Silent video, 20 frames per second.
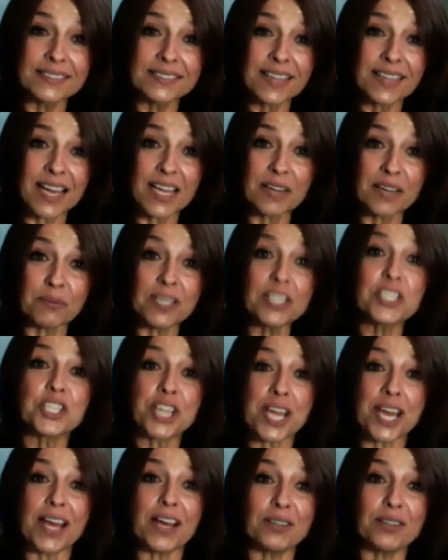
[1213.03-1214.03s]
I reach
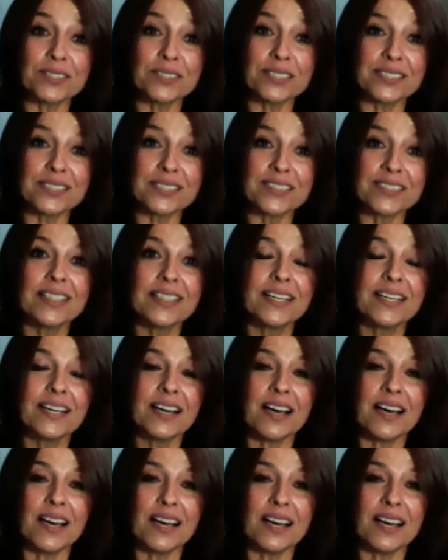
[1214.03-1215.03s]
out
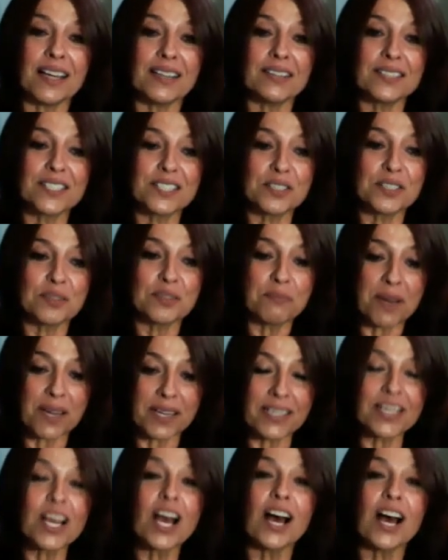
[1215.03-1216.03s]
to
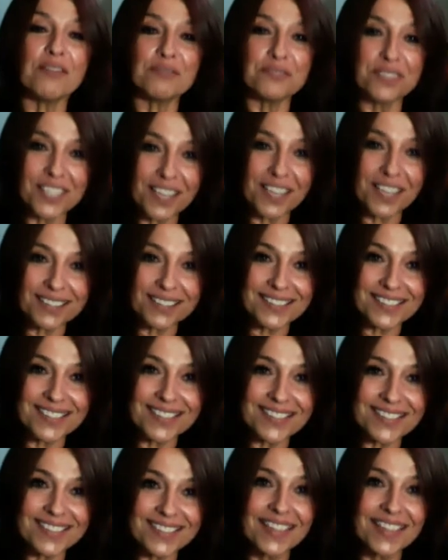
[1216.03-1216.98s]
my confidants